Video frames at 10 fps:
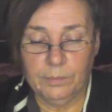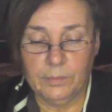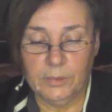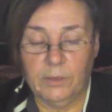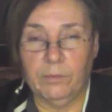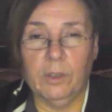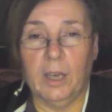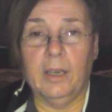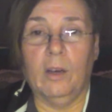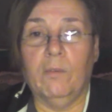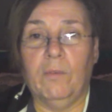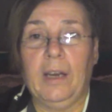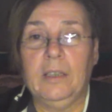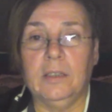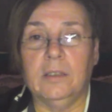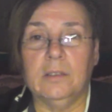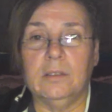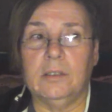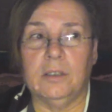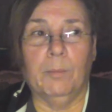if not, I'll find
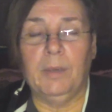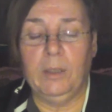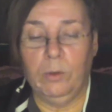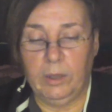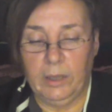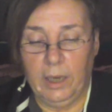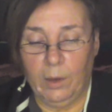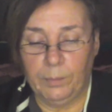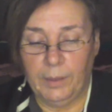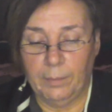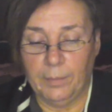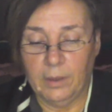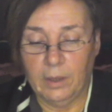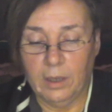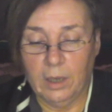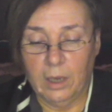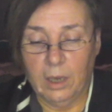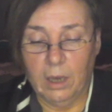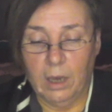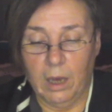somebody who can help them,
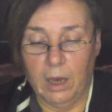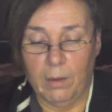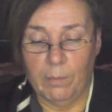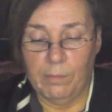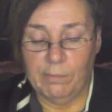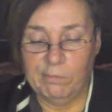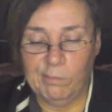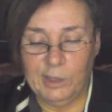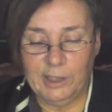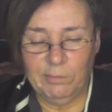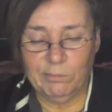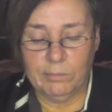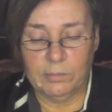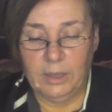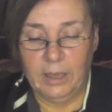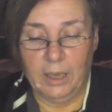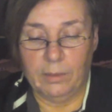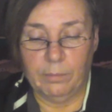but, yeah,